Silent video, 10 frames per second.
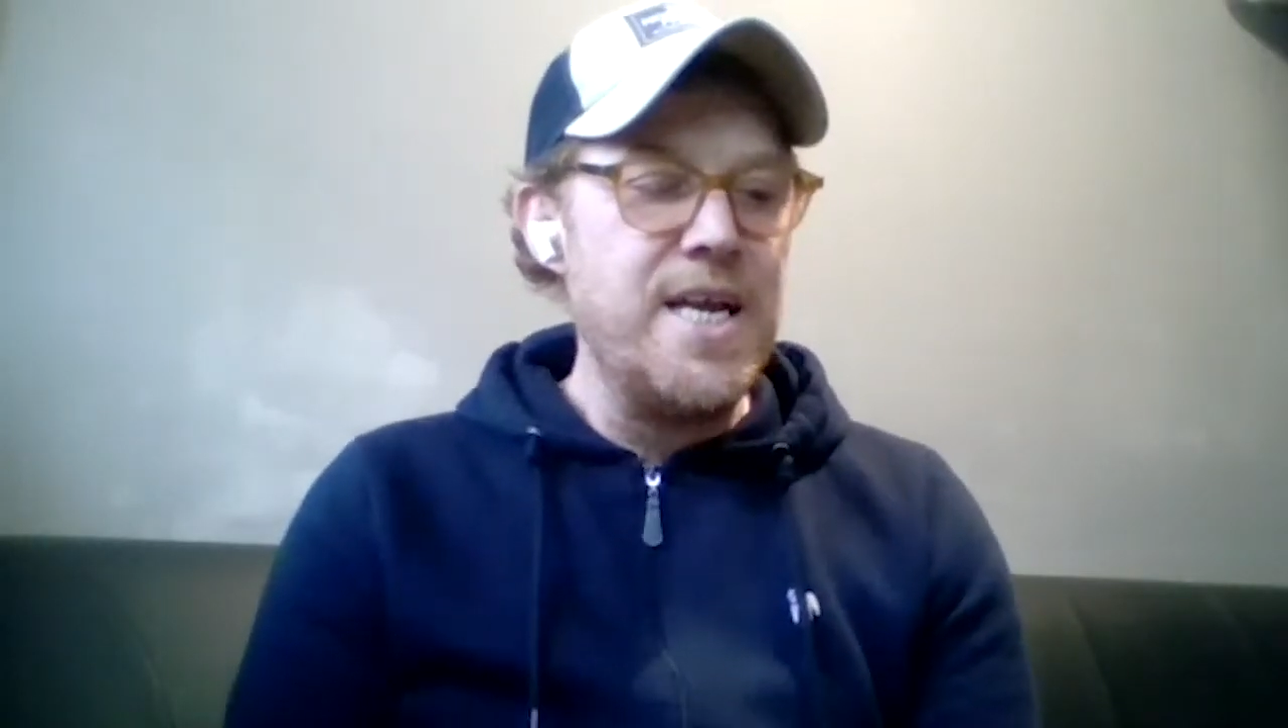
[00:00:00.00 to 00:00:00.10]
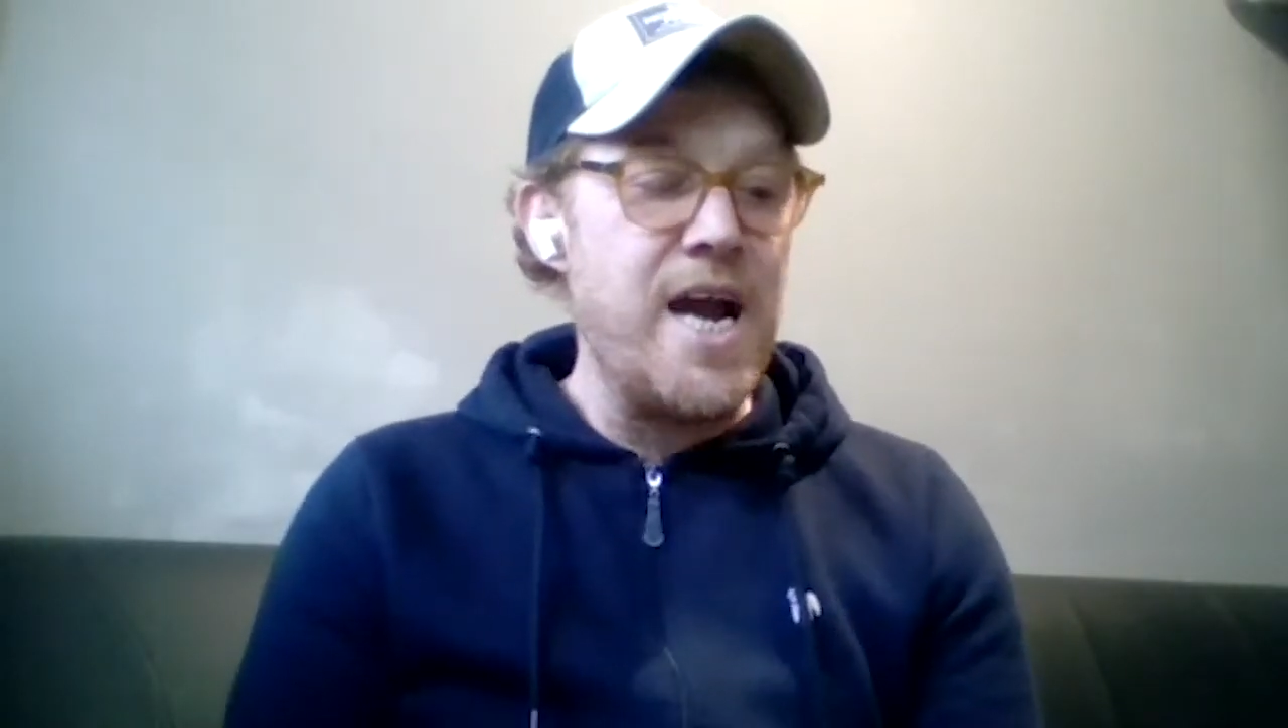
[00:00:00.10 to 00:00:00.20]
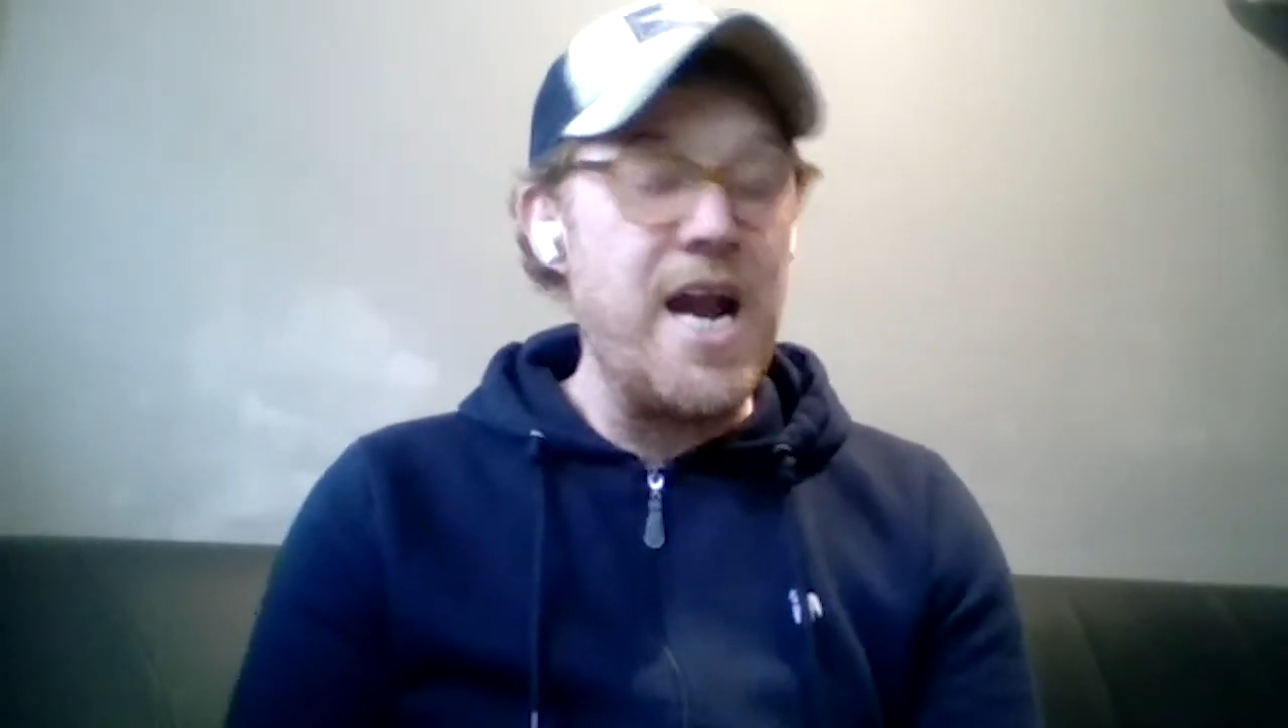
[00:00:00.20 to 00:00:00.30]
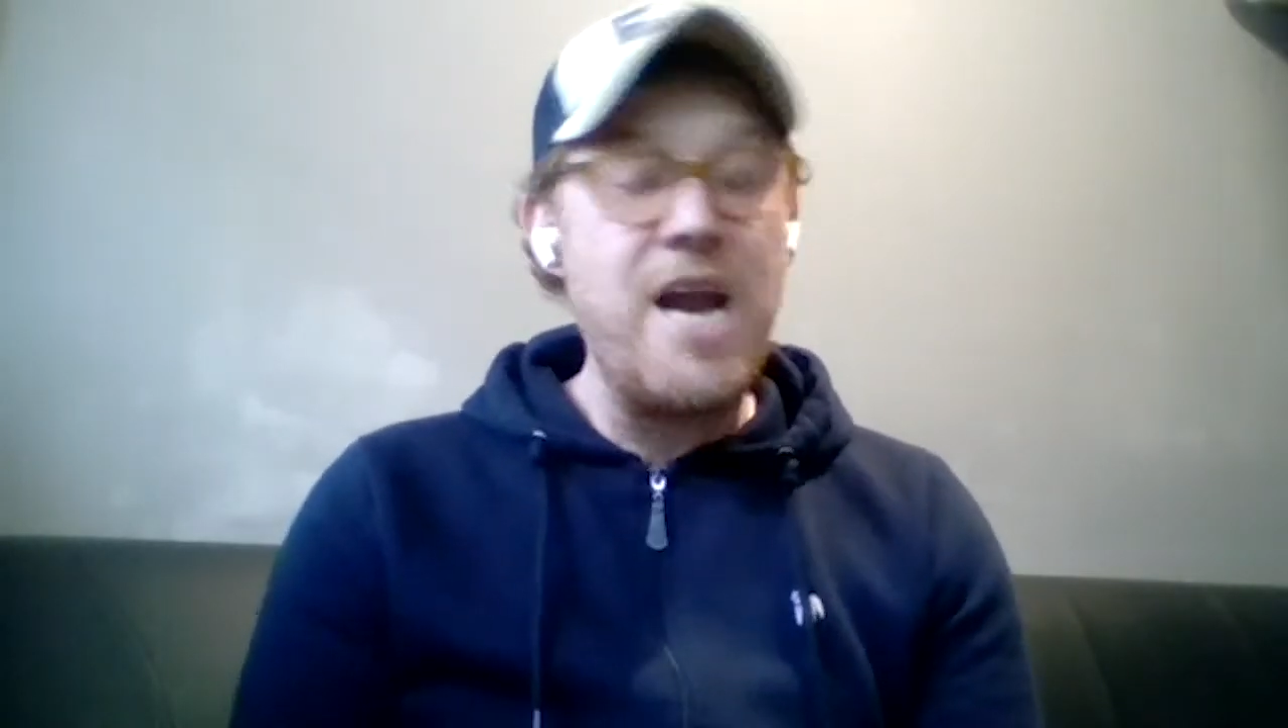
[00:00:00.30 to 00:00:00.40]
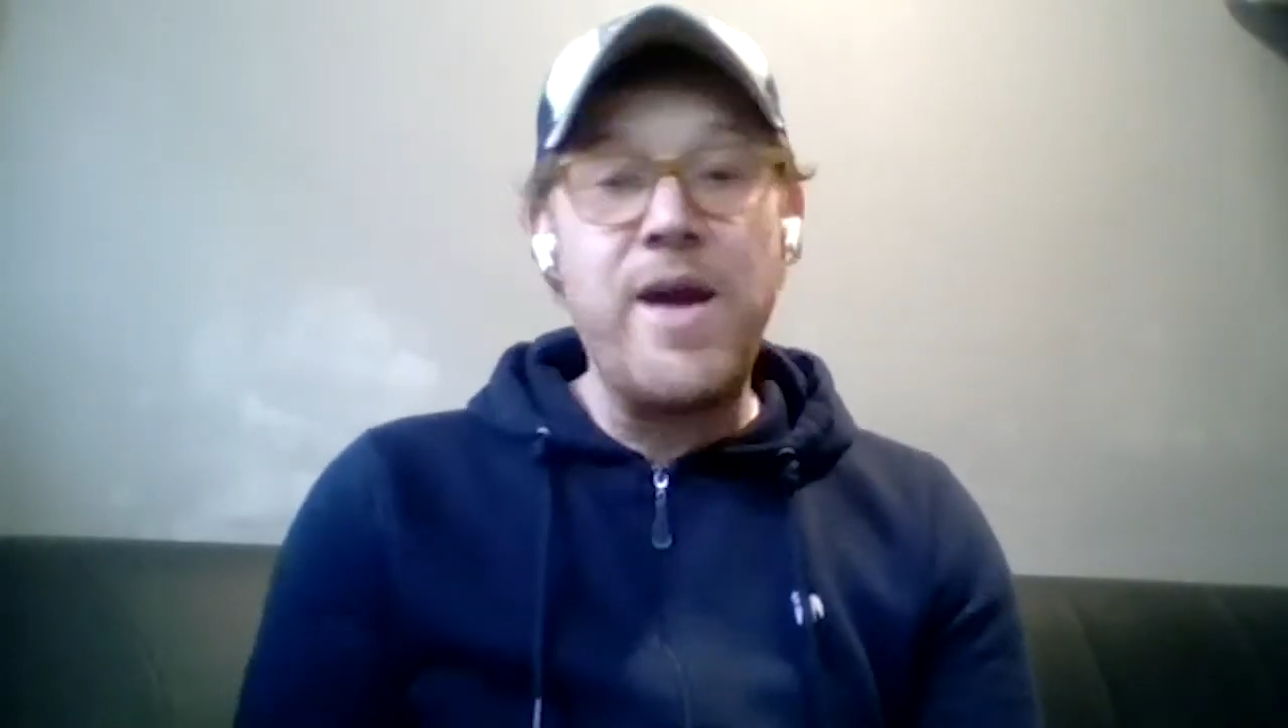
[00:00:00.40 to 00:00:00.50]

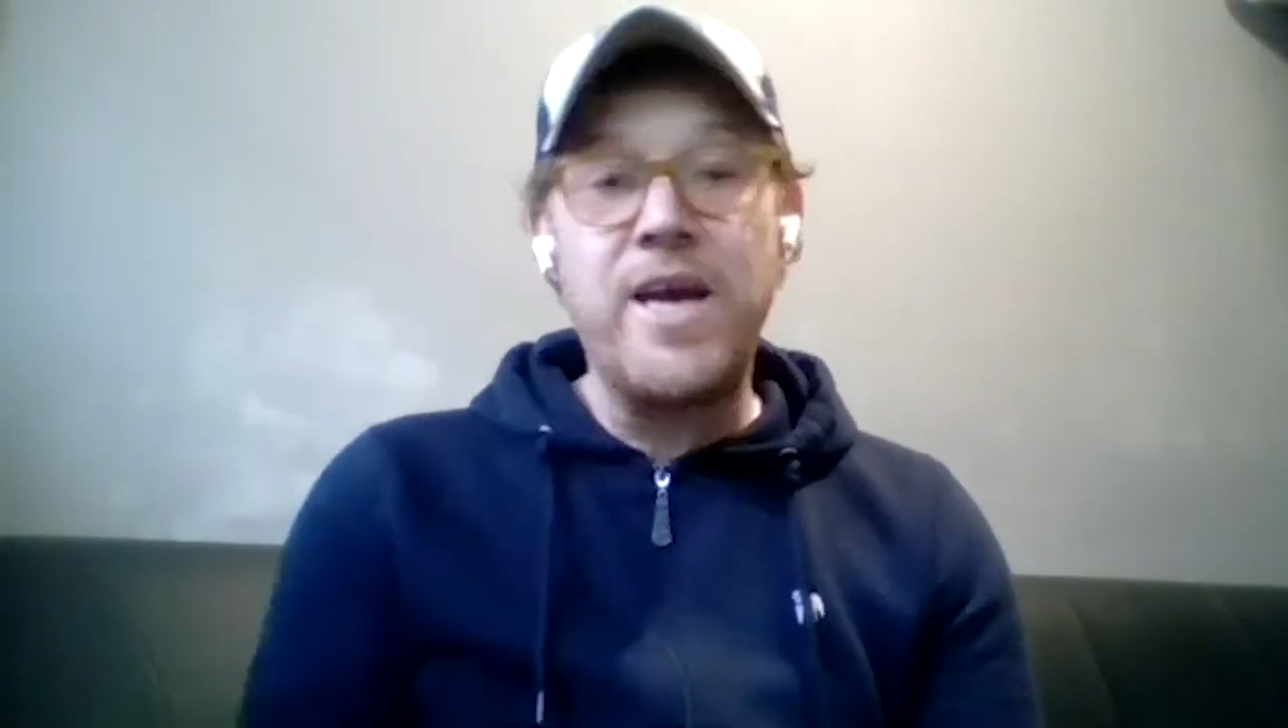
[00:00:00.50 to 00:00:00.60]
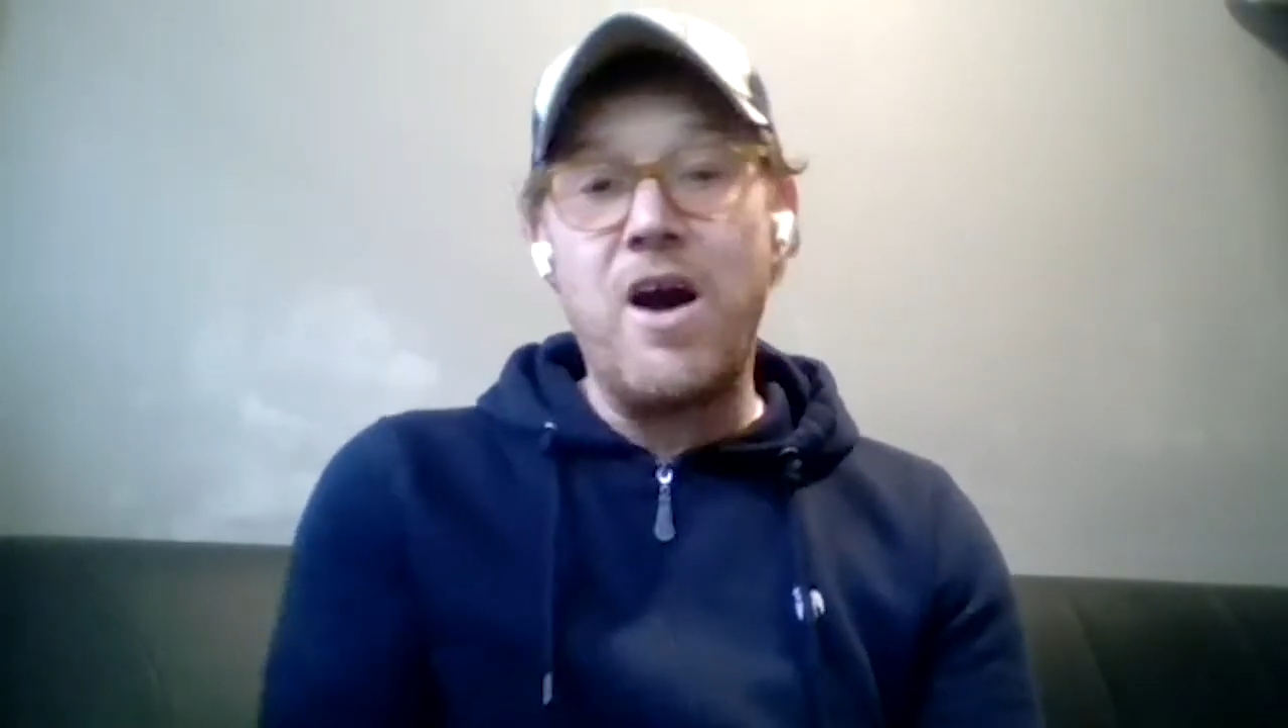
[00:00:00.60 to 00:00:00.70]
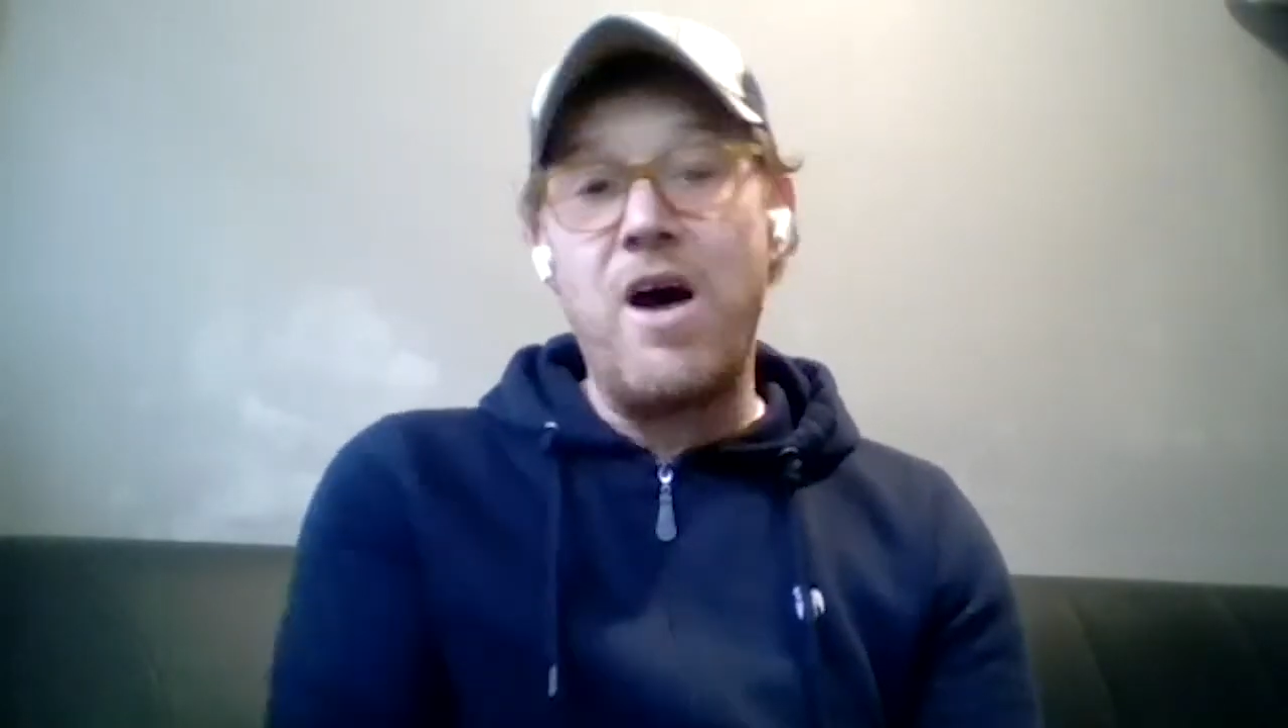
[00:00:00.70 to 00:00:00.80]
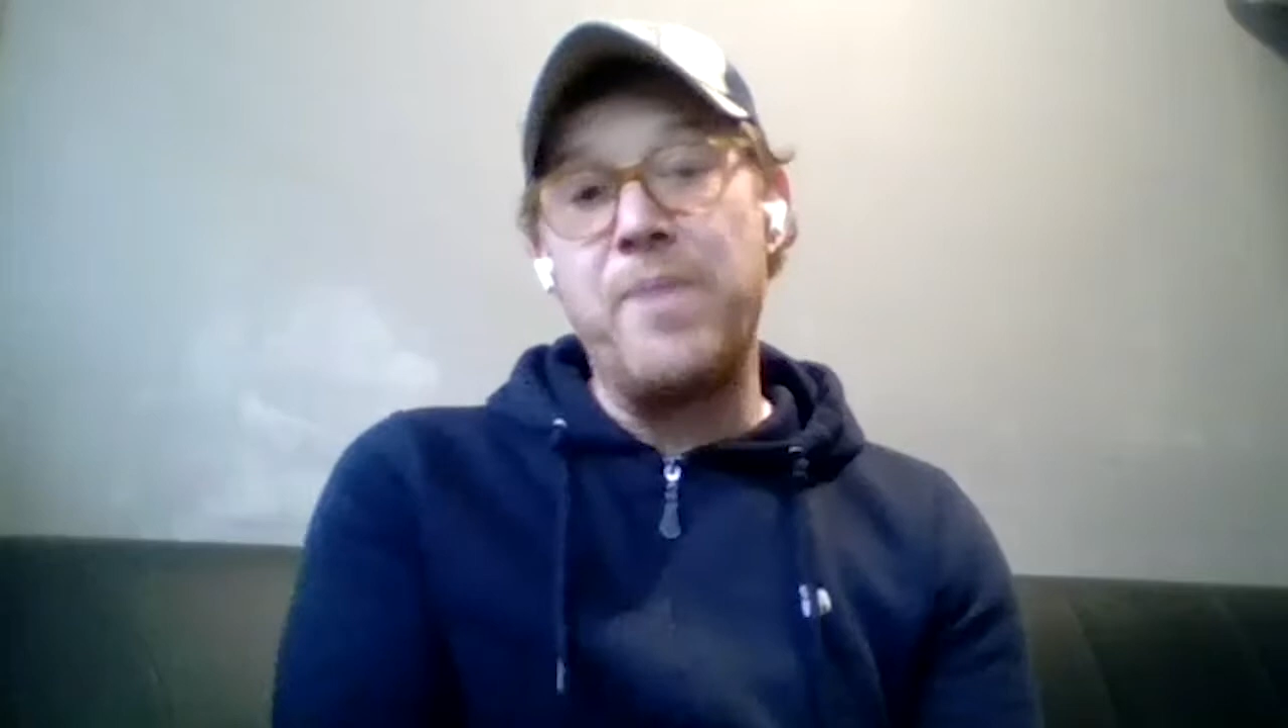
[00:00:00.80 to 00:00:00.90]
And anyway, he got